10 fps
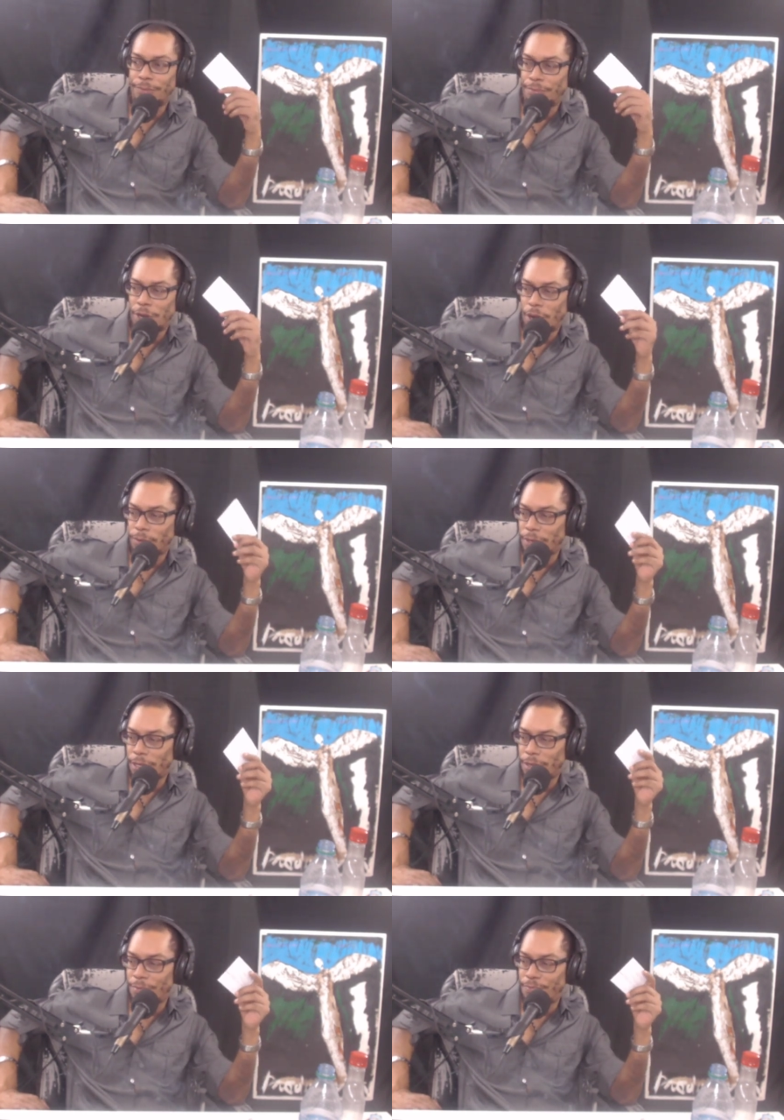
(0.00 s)
you know,
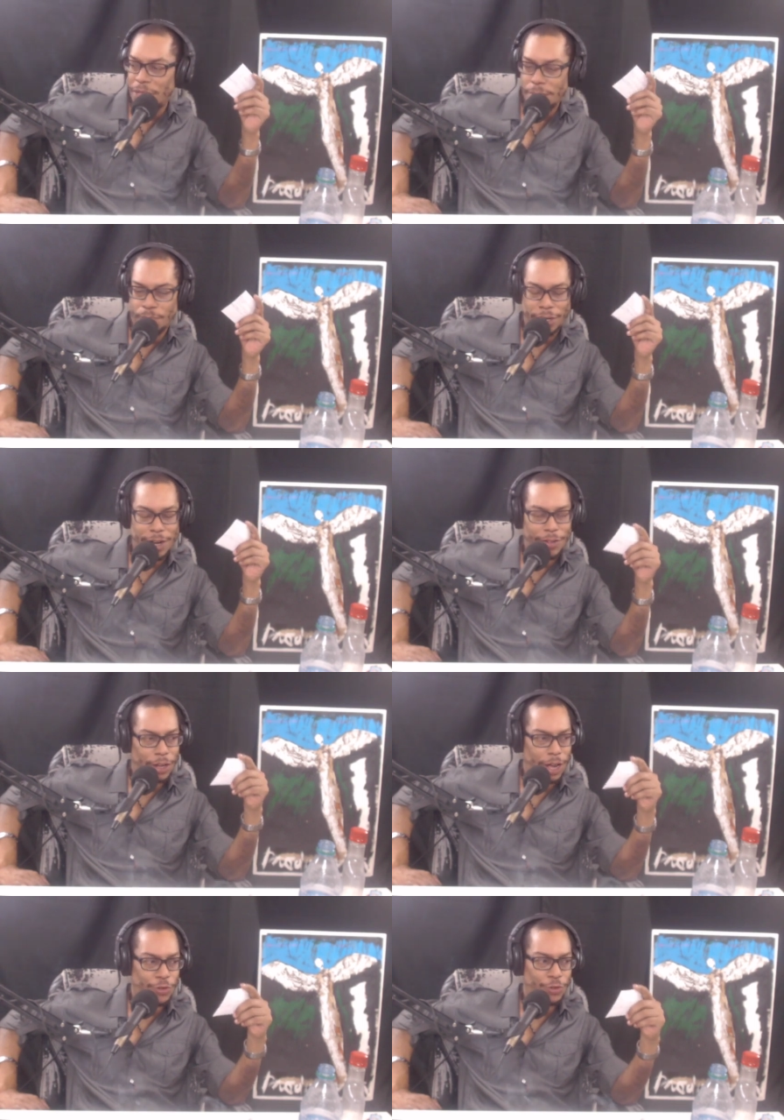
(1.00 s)
people in other
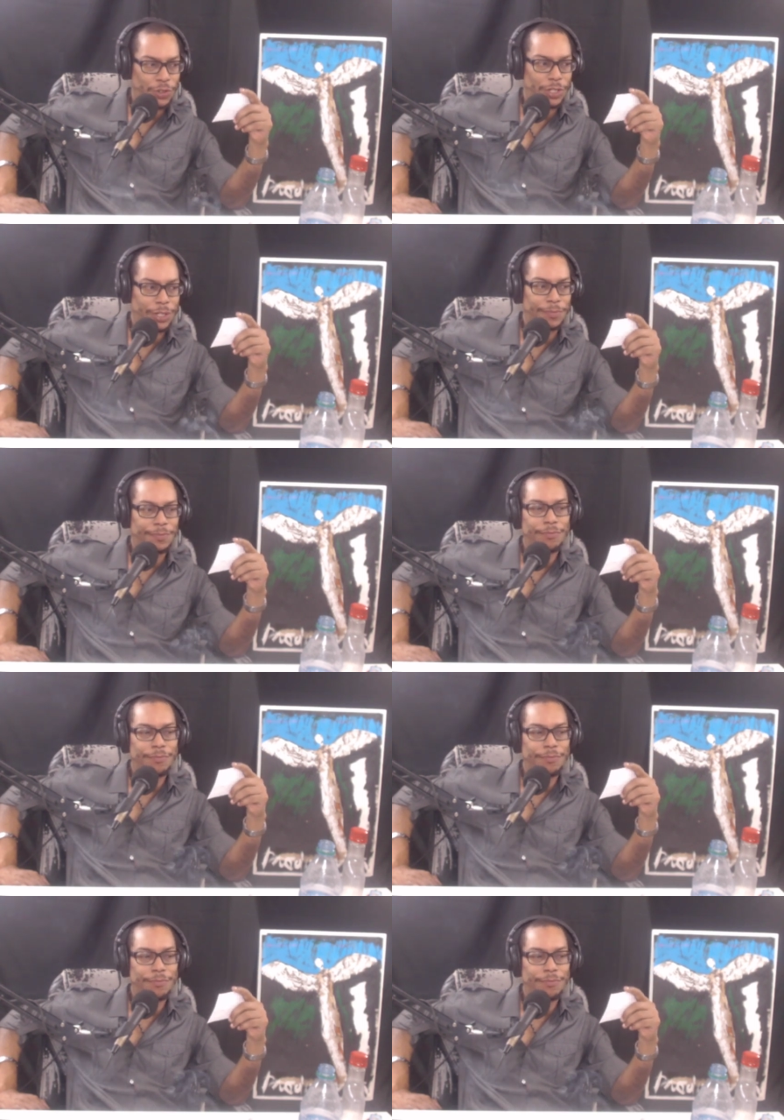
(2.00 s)
countries to,